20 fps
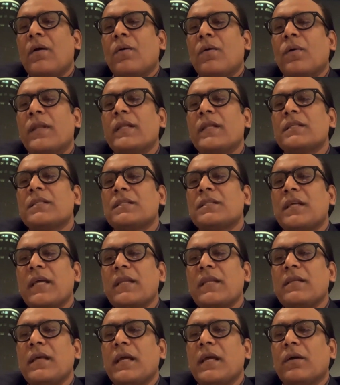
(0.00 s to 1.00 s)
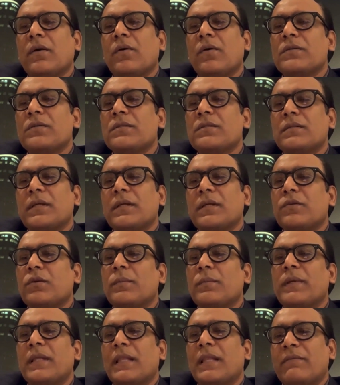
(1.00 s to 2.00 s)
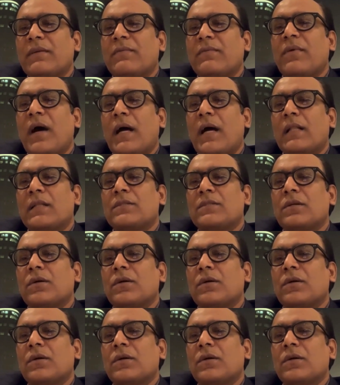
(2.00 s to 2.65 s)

When it is 10-day course, it will be 11 vials.